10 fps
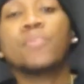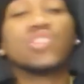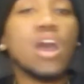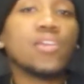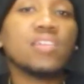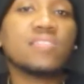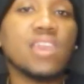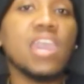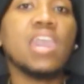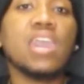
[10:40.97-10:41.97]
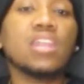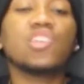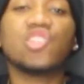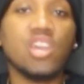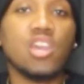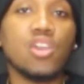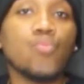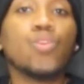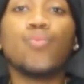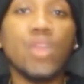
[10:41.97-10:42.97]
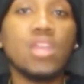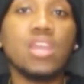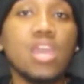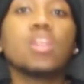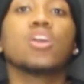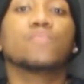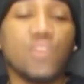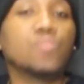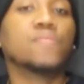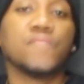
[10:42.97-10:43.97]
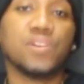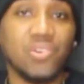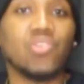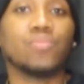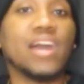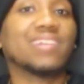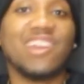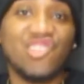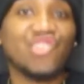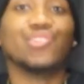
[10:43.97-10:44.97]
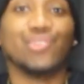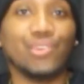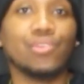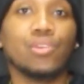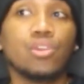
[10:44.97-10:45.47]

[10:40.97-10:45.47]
but y'all get scared and shit when Wendy and them turn the fuck up like they should.